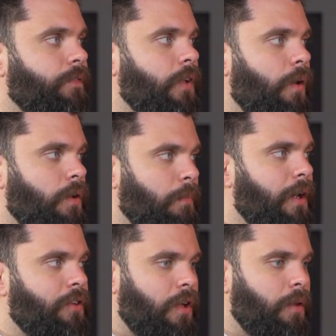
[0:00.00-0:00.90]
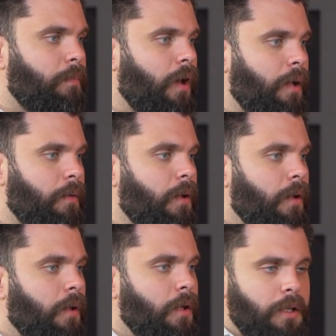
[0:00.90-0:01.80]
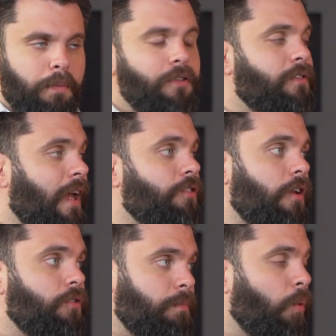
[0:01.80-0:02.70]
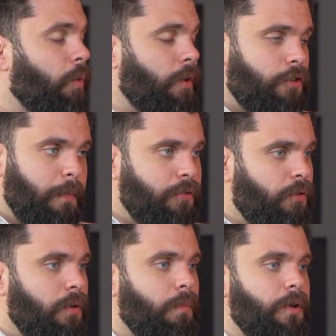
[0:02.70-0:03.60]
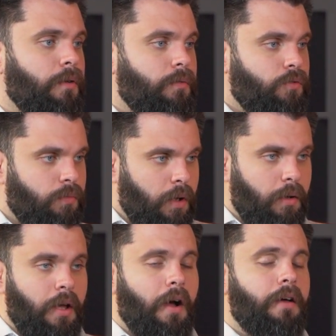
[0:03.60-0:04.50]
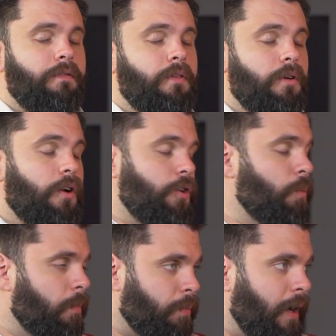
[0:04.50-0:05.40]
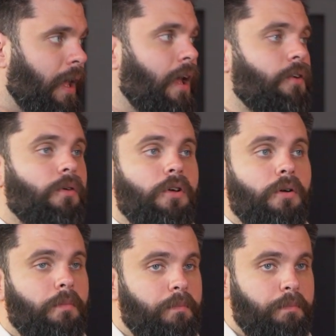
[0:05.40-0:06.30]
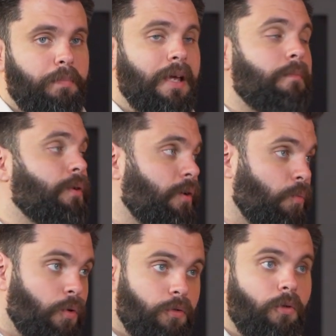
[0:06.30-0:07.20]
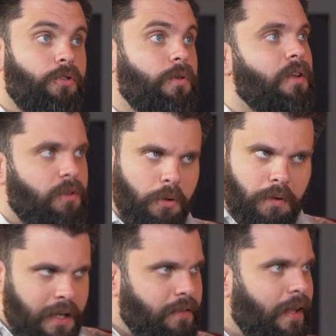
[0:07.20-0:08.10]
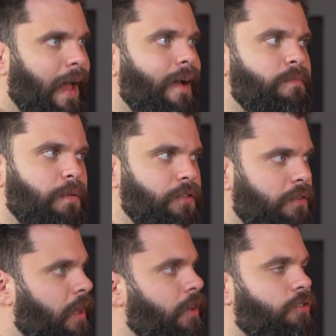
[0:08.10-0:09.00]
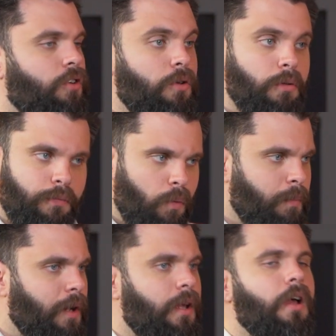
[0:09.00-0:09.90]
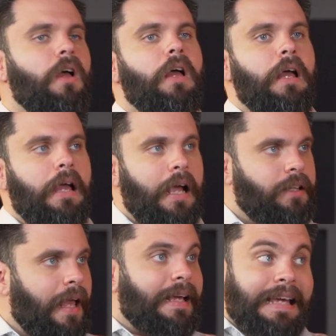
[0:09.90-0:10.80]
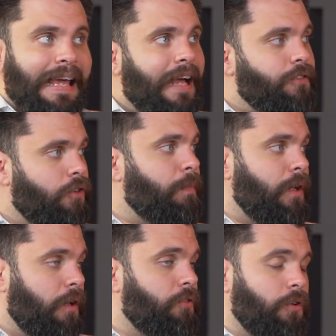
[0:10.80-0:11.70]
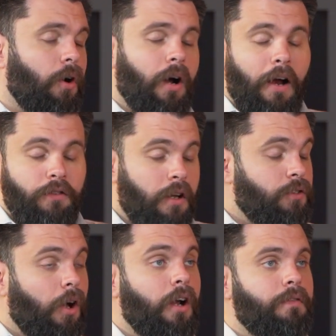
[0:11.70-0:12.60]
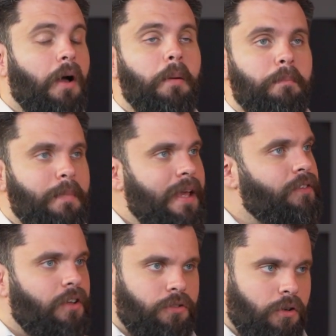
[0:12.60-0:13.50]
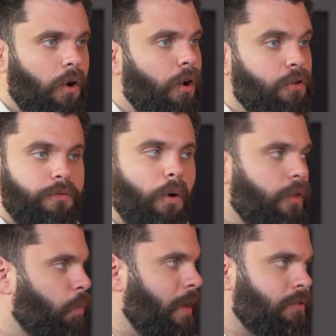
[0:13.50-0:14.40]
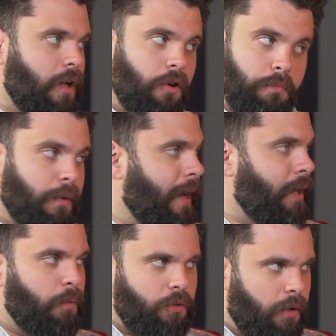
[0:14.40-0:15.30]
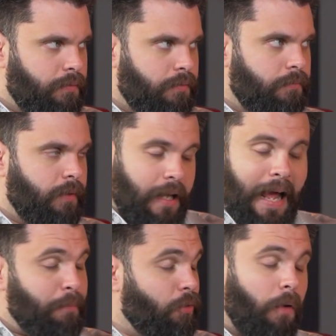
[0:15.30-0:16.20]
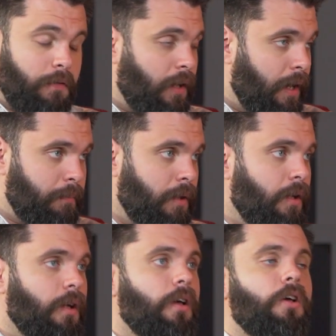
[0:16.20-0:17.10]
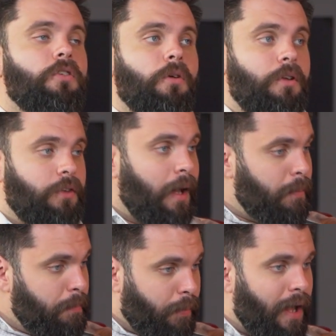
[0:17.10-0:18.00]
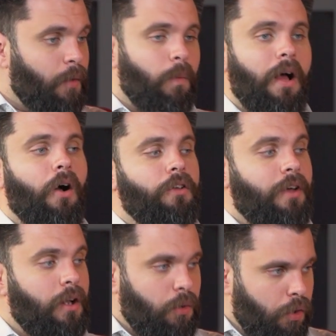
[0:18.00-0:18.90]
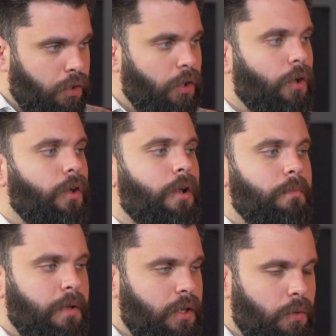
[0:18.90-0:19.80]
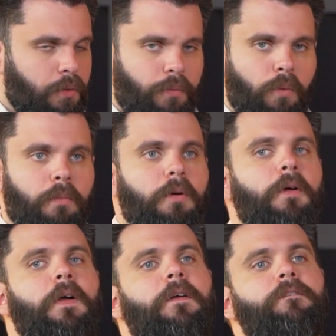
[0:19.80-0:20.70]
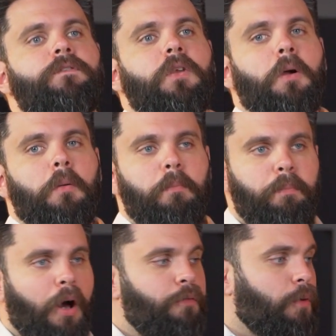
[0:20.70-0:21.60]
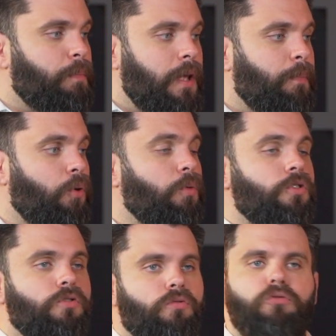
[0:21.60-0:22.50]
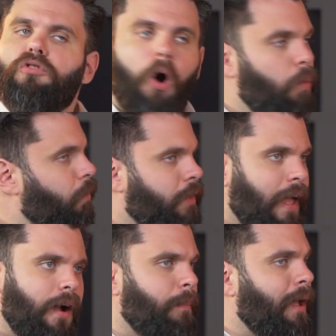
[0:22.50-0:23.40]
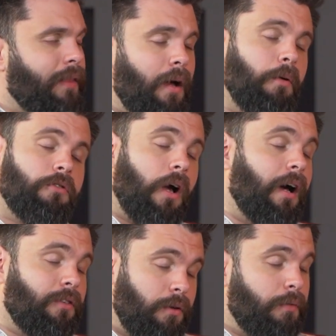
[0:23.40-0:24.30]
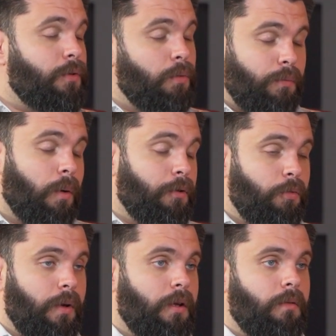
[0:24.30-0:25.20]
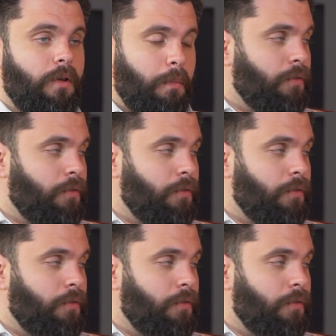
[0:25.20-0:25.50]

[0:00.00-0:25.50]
You know, your money is on the presentation is important, especially when you're if you're a newer brand or you're big in brick and mortar stores. You need to have presentation, uniformity. It can't just be a good cigar. I've seen a ton of amazing cigars fall to the wayside because branding was off. Like it happens all the time. So It's got to be branded well. It's got to look good and be uniform. But for people who don't care about that, which honestly are few and far between, you know, we